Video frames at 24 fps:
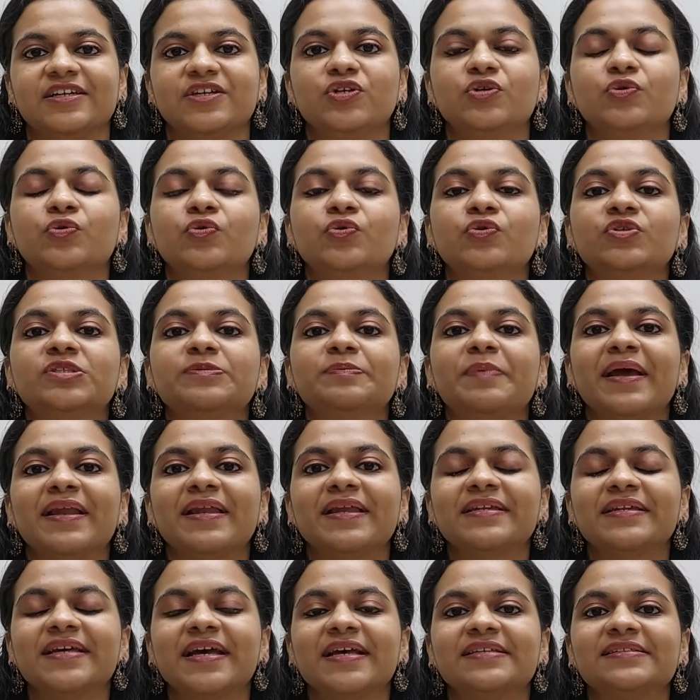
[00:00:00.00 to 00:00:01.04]
you spell
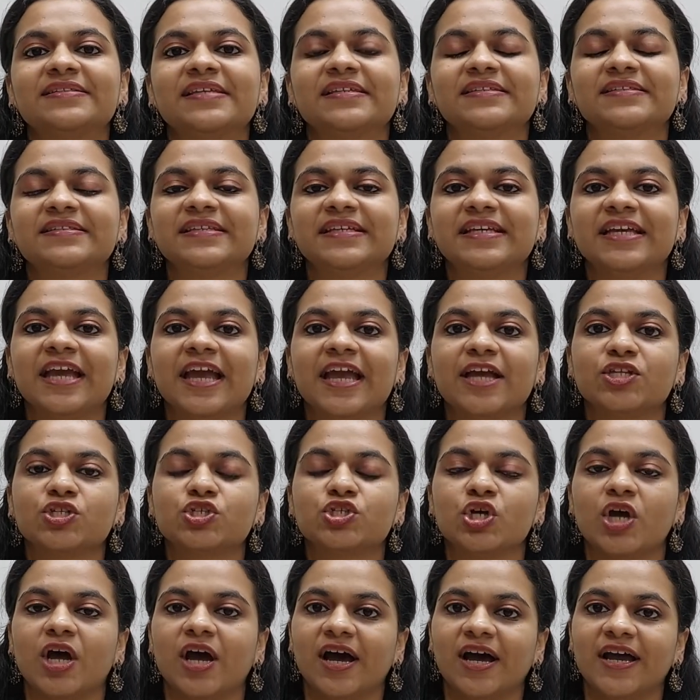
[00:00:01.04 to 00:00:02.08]
it as
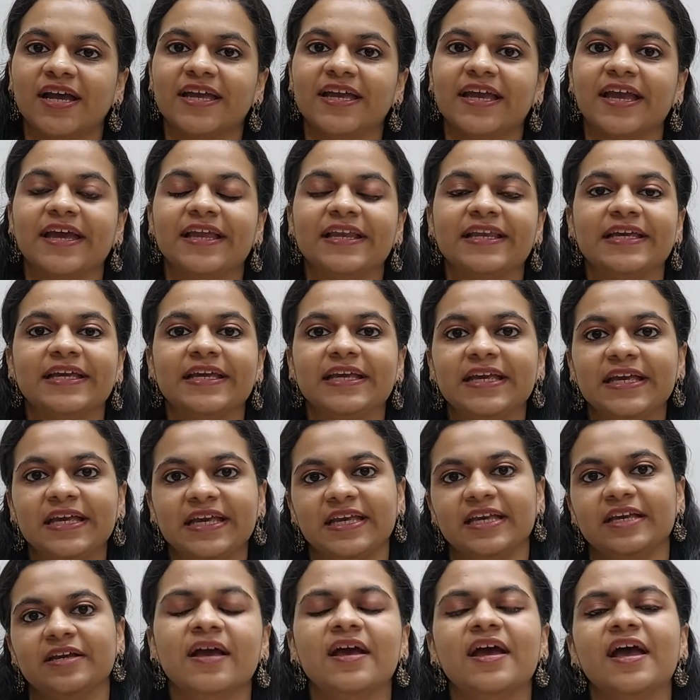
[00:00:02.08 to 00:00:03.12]
C-H-I-L-E,
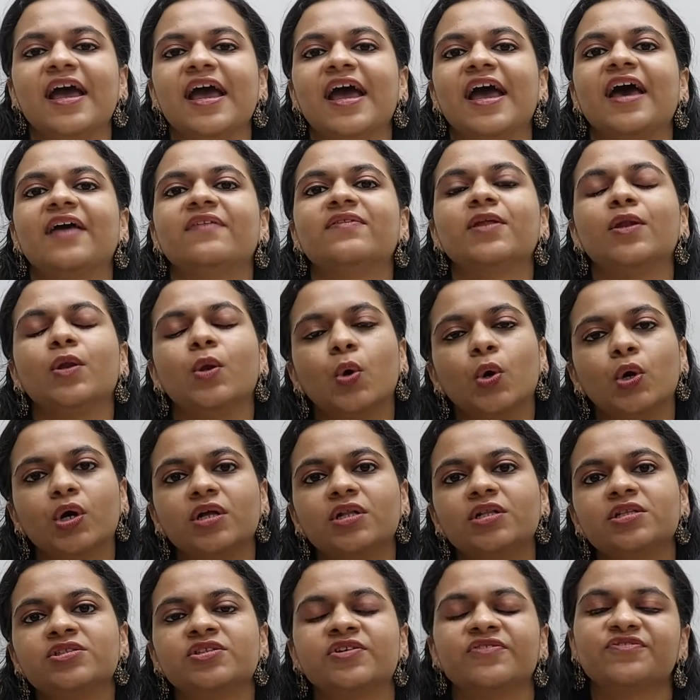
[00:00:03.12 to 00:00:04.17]
and the
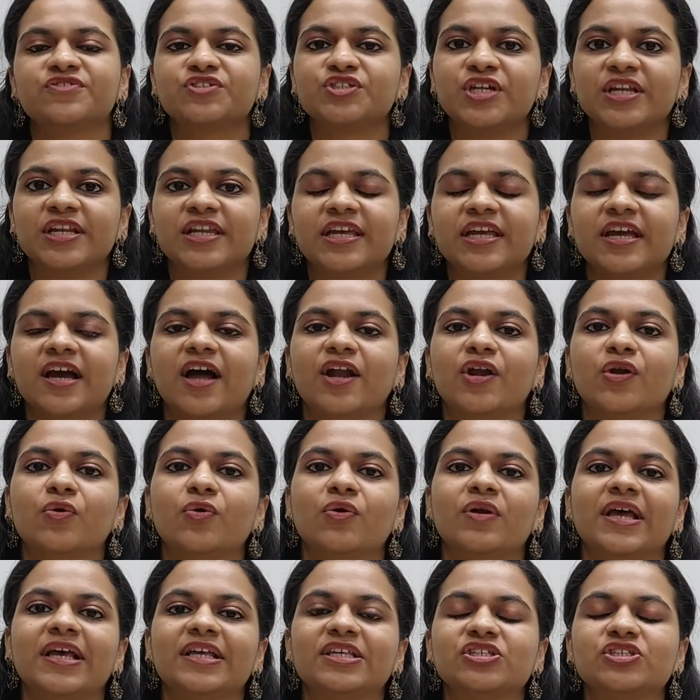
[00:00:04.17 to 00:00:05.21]
locals of Chile are
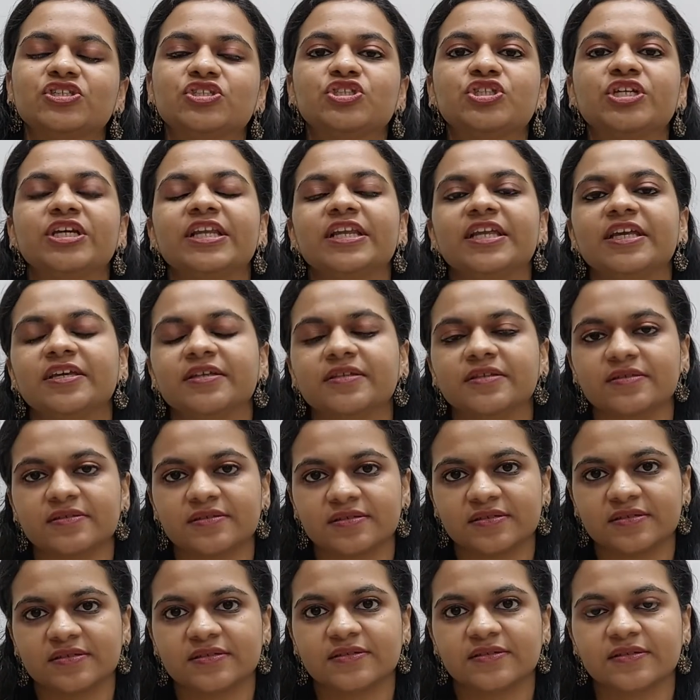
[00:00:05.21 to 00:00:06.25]
known as
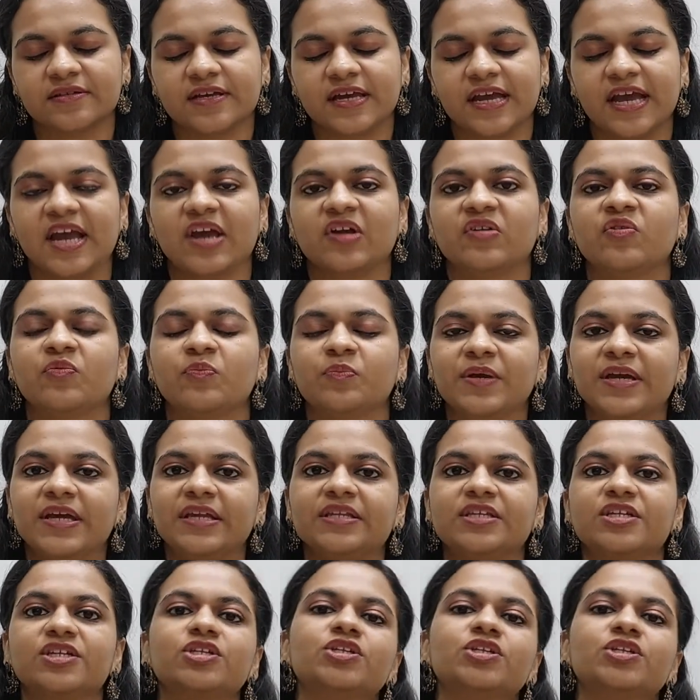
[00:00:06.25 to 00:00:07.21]
Chileans. I repeat,